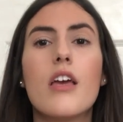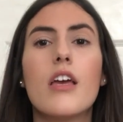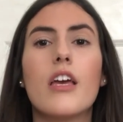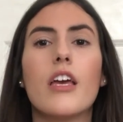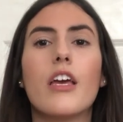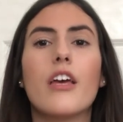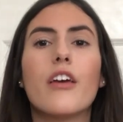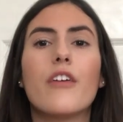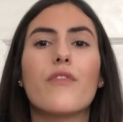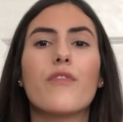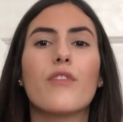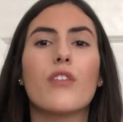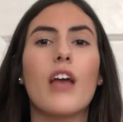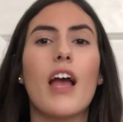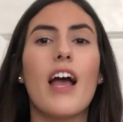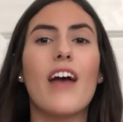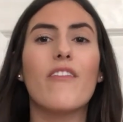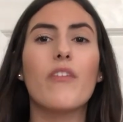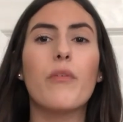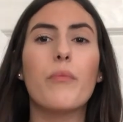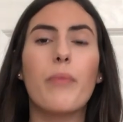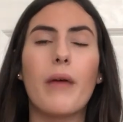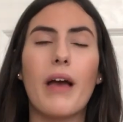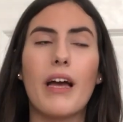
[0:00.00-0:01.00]
If you
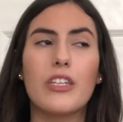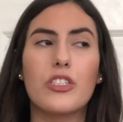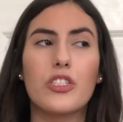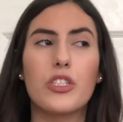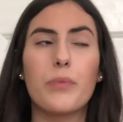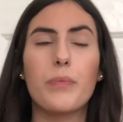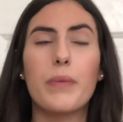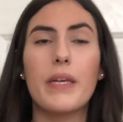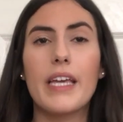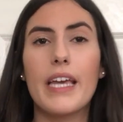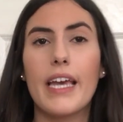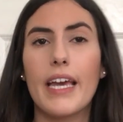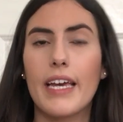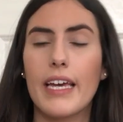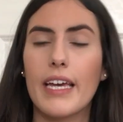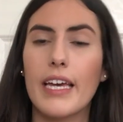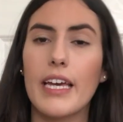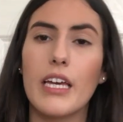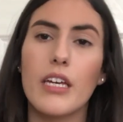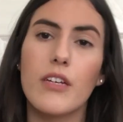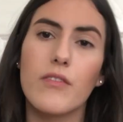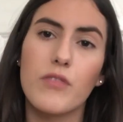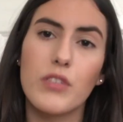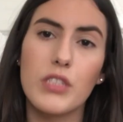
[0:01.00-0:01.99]
have a bad
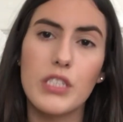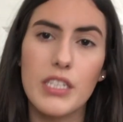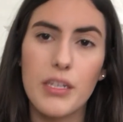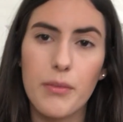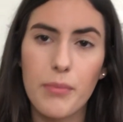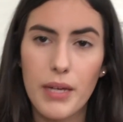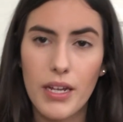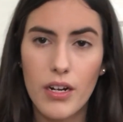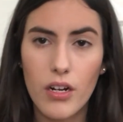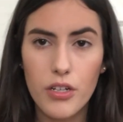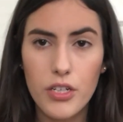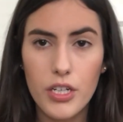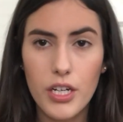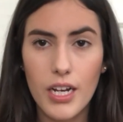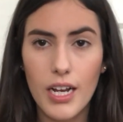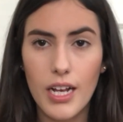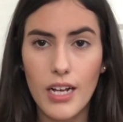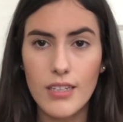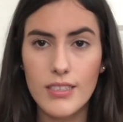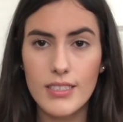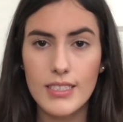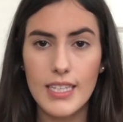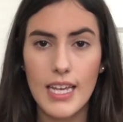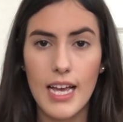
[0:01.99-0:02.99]
GPA, if you did bad on your
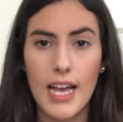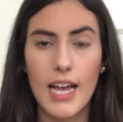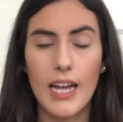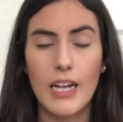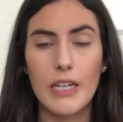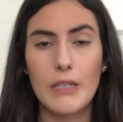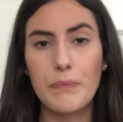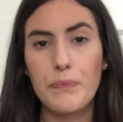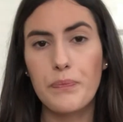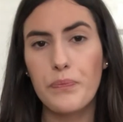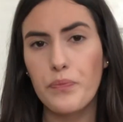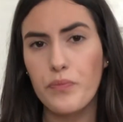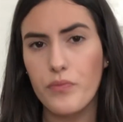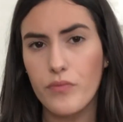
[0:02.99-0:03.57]
LSAT,